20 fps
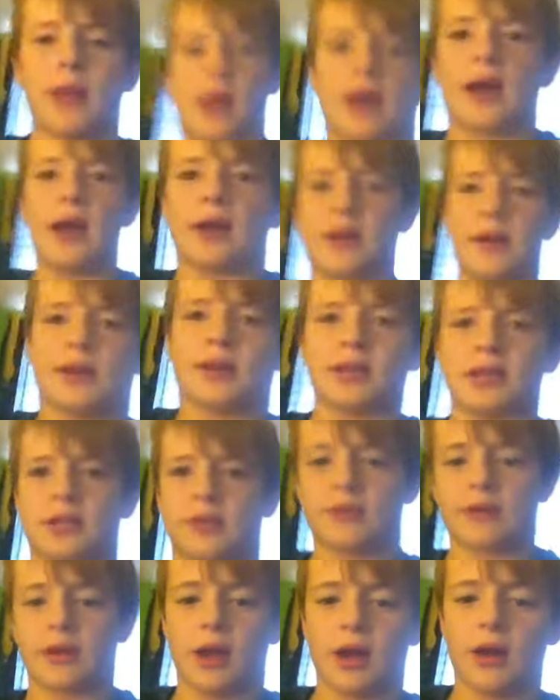be the end of this
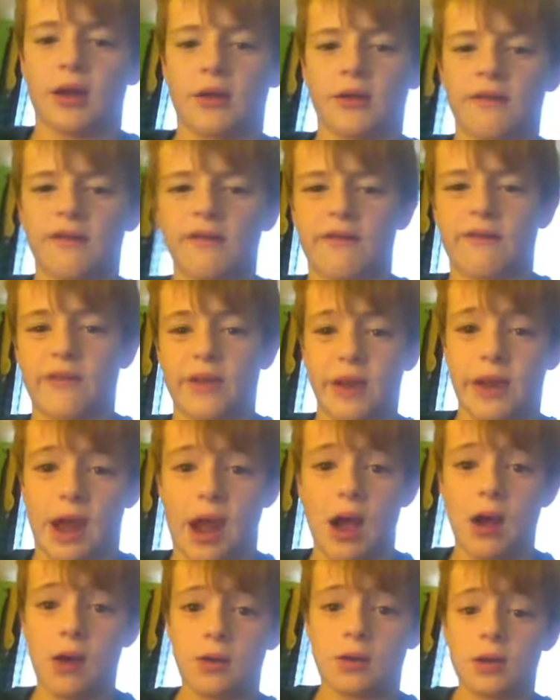video for
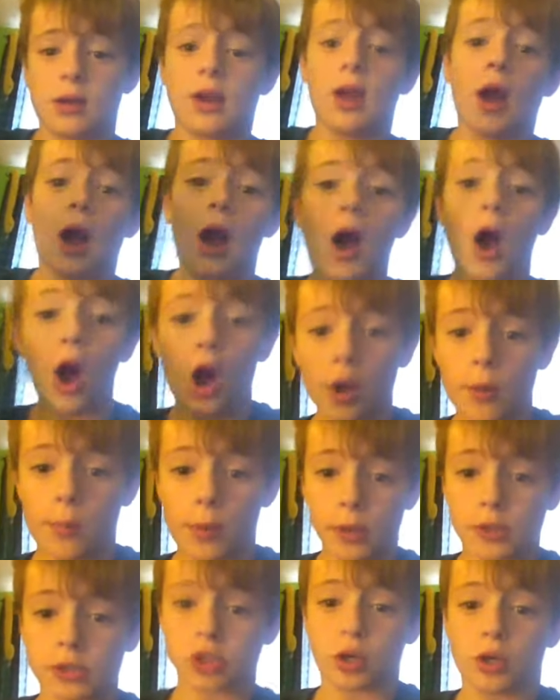now. Hope
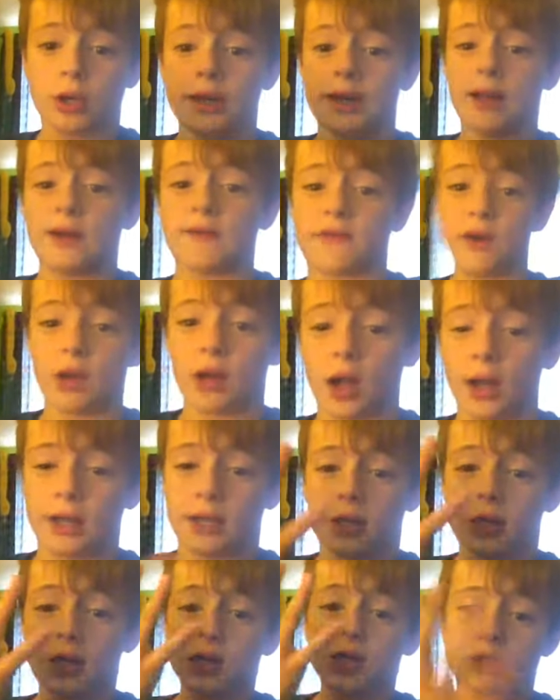you enjoyed. Leave a
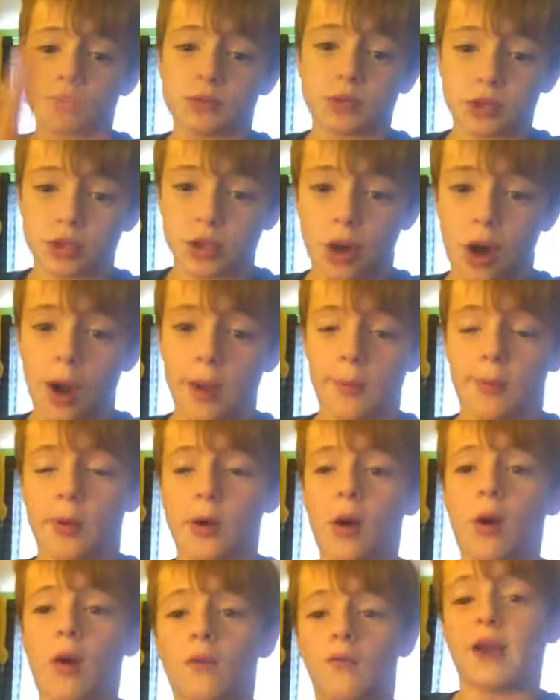like, subscribe
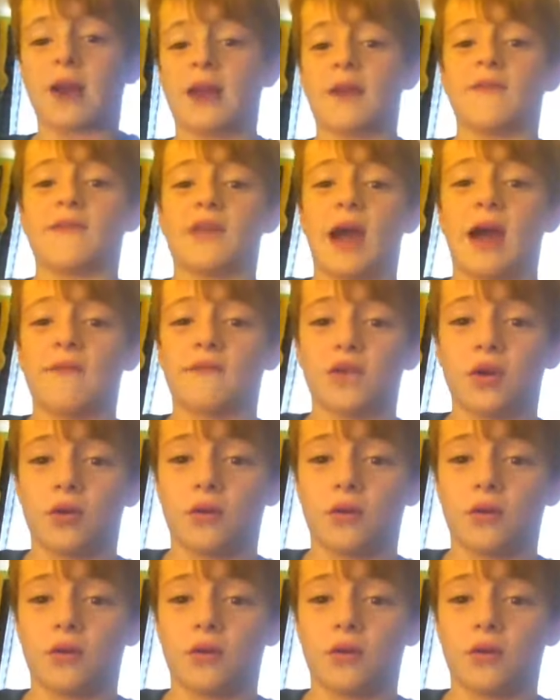already if you haven't